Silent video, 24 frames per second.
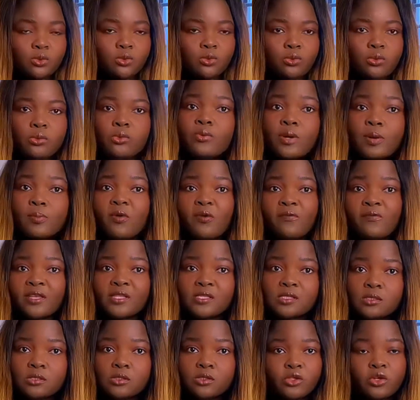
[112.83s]
remove
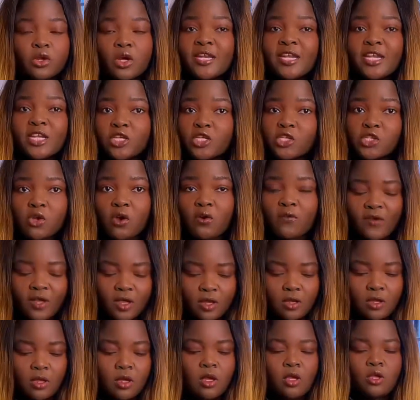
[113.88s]
it. You don't need
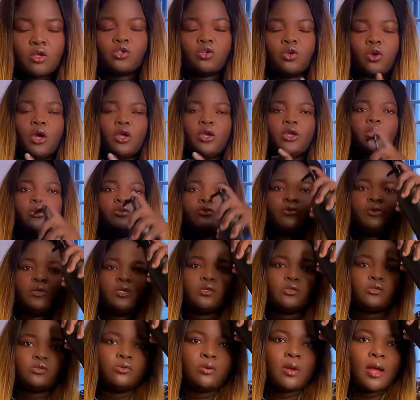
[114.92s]
dissolver. So all you do
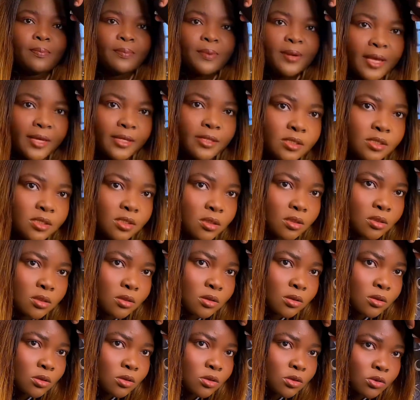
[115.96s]
is to apply it
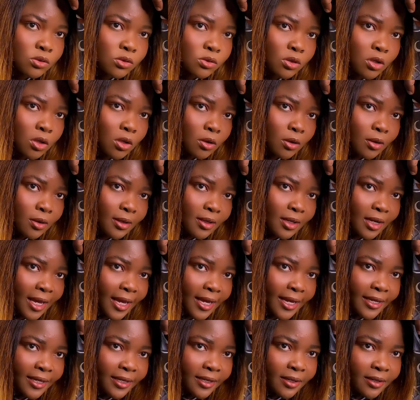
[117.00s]
to your
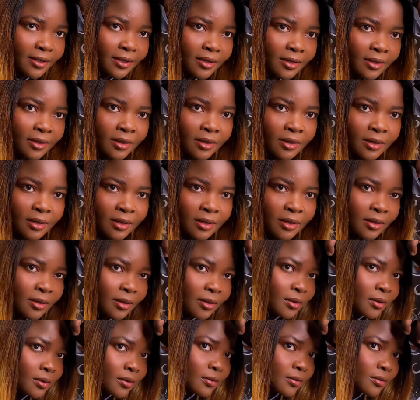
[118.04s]
line.
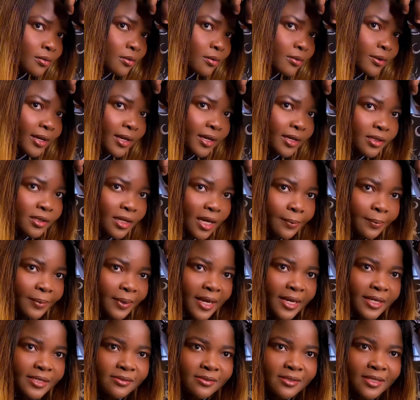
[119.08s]
Okay,
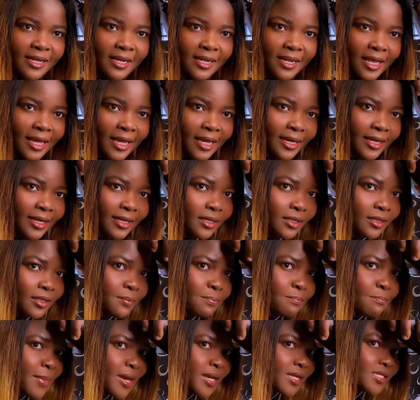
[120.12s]
apply it to the line,
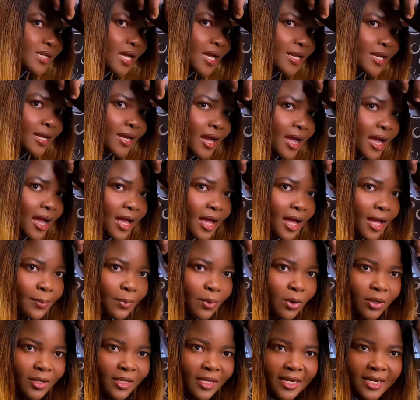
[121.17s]
measure the cap
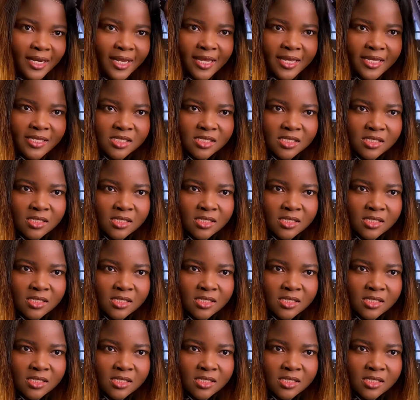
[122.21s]
or the lace,